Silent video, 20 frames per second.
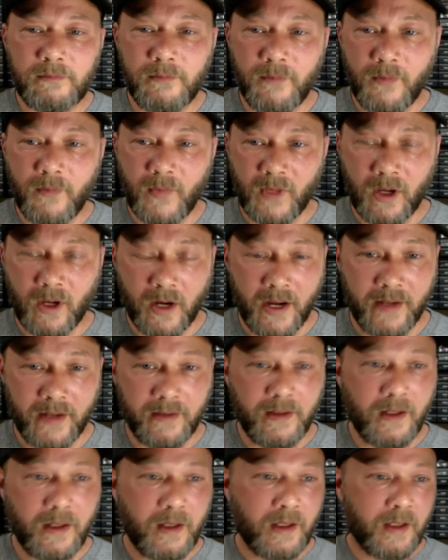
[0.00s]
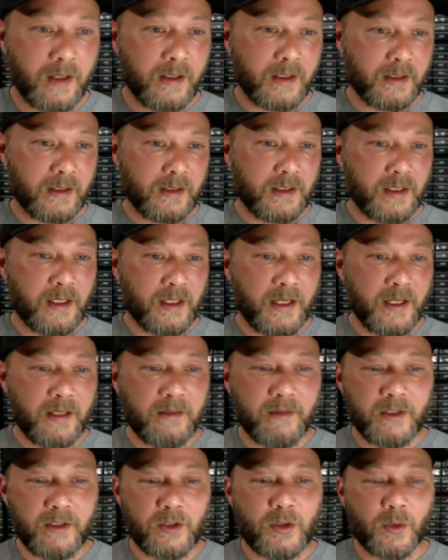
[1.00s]
All right,
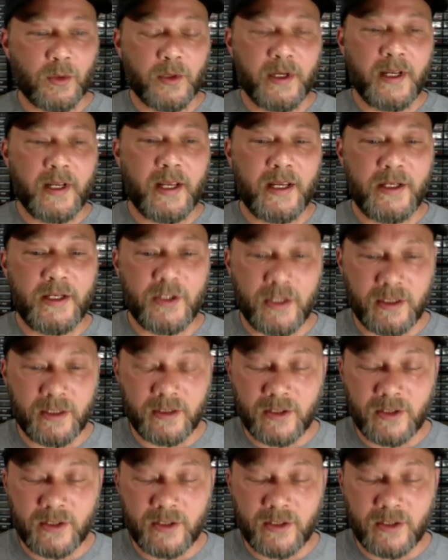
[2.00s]
inventory aging.